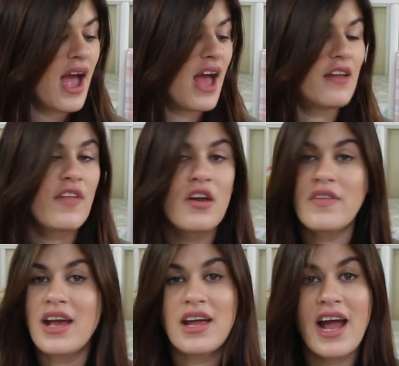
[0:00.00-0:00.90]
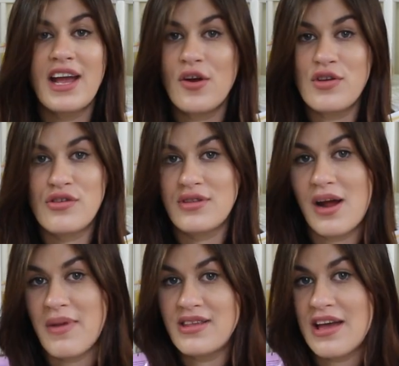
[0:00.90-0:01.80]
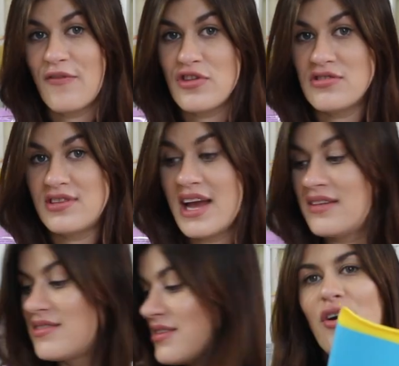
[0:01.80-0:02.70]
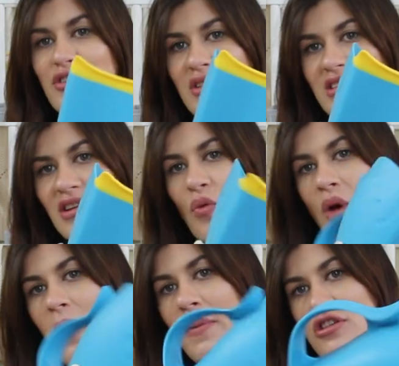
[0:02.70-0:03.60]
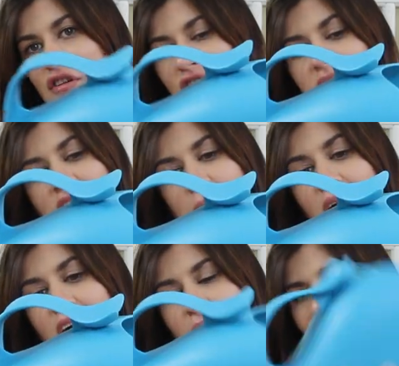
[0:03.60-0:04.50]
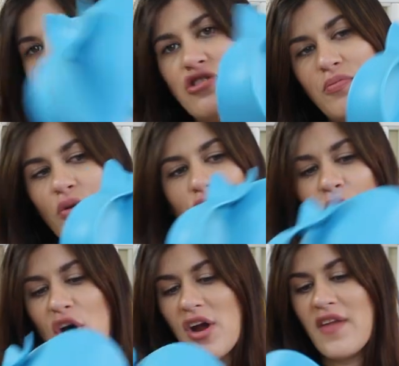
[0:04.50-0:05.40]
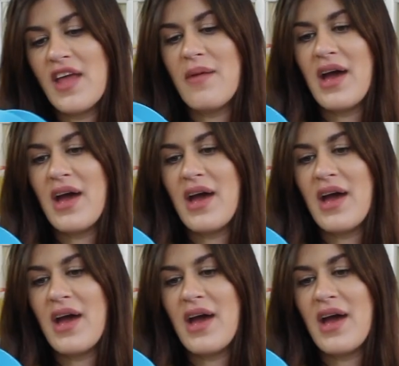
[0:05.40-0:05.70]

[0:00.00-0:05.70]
And if they don't like it, I can always use it on myself, which is nice. And also this little whale pitcher from Skip Hop that you just pour the water on them.